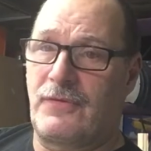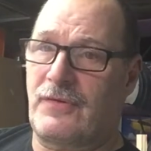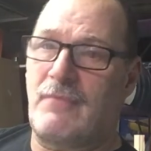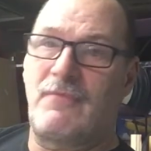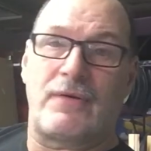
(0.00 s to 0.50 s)

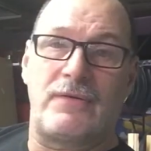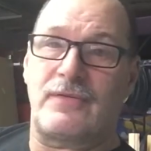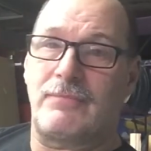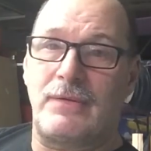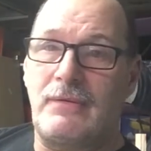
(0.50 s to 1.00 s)
Some very
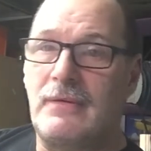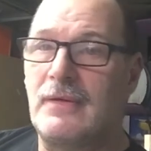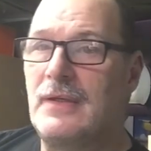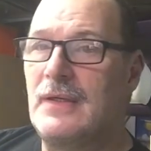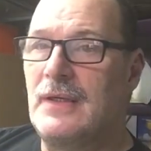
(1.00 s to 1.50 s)
simple,
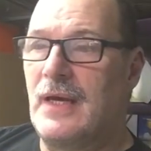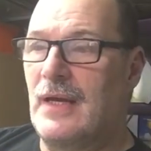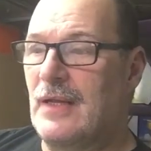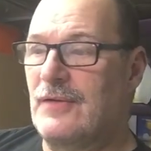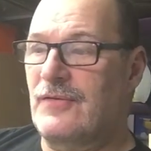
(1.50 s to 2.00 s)

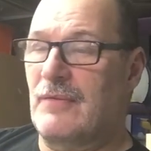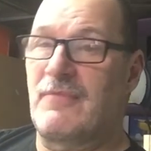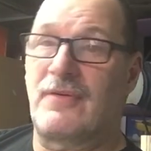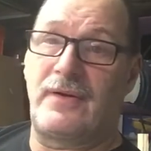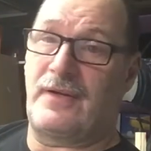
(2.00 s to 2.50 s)
and some
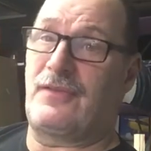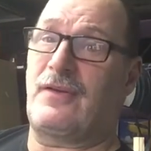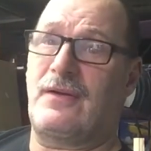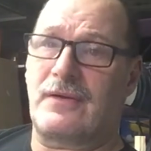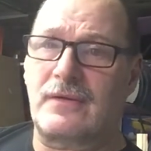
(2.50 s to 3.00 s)
very
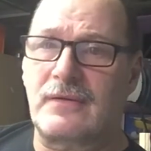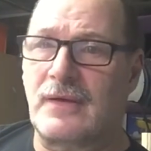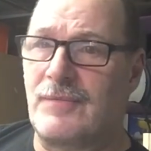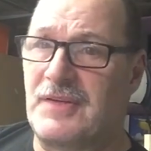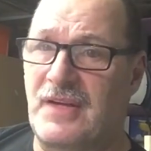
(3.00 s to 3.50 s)
exotic.
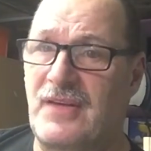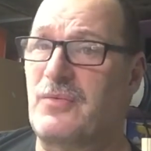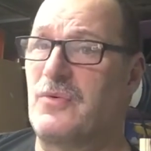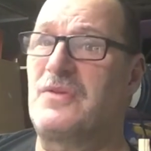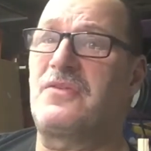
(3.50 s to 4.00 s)
I mean, nice
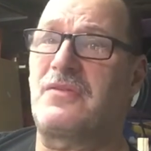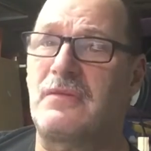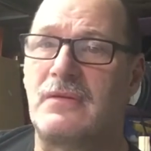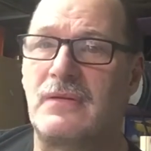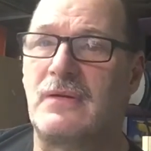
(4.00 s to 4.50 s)
woods,
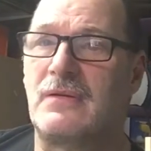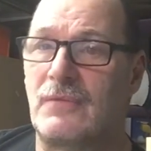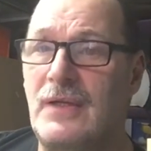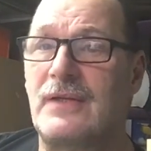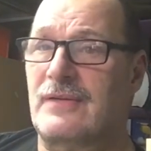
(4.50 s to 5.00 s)

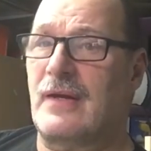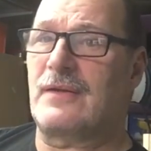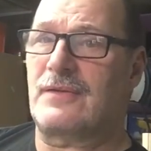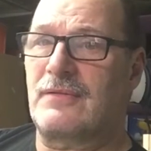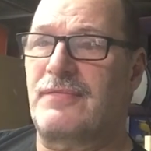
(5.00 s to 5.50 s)
really
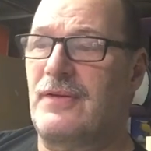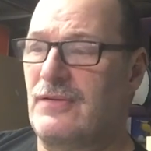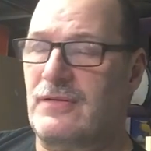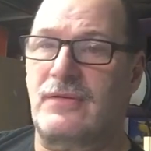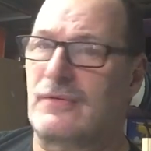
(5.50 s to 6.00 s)
talented
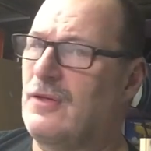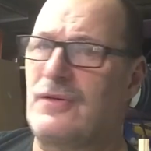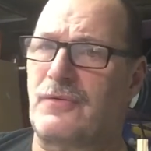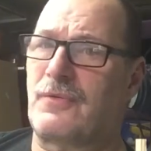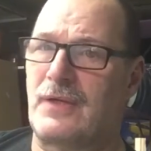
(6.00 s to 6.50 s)
finishes. It
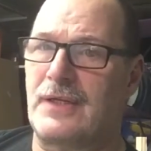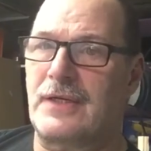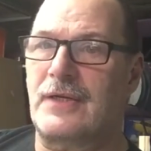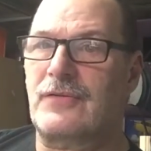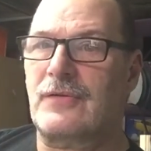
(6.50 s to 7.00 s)
looks really
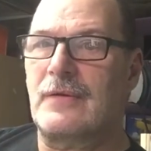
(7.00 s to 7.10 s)
nice.